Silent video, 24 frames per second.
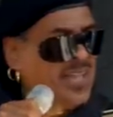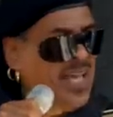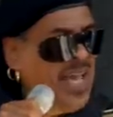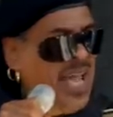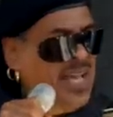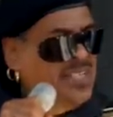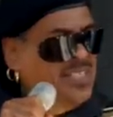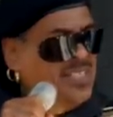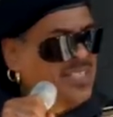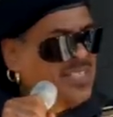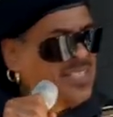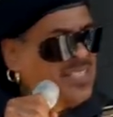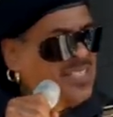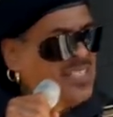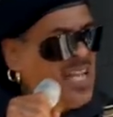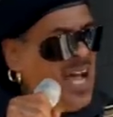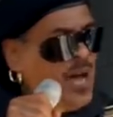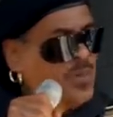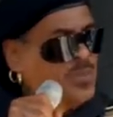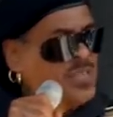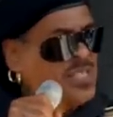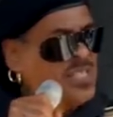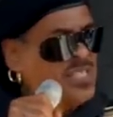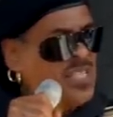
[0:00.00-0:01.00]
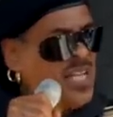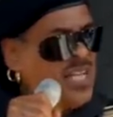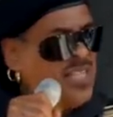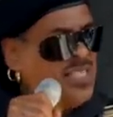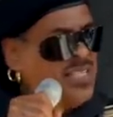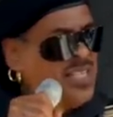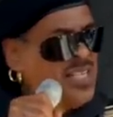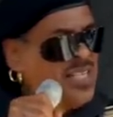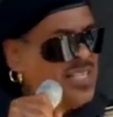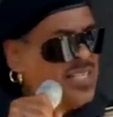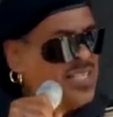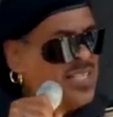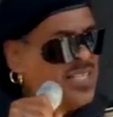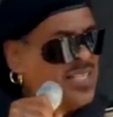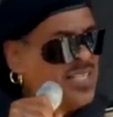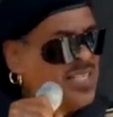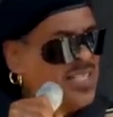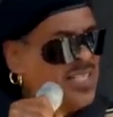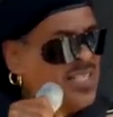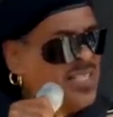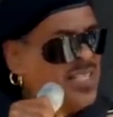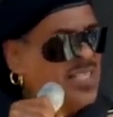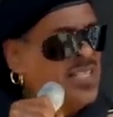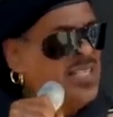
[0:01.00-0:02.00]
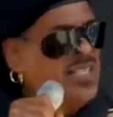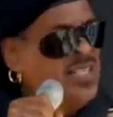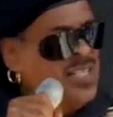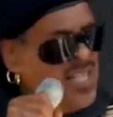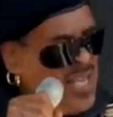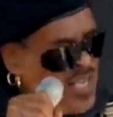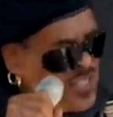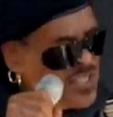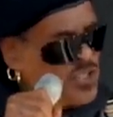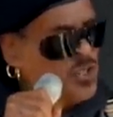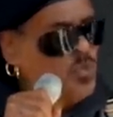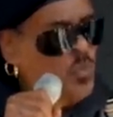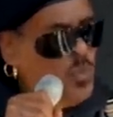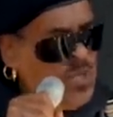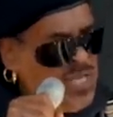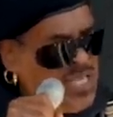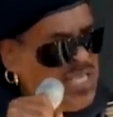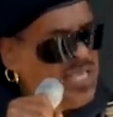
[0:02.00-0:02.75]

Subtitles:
And the South said, yes, we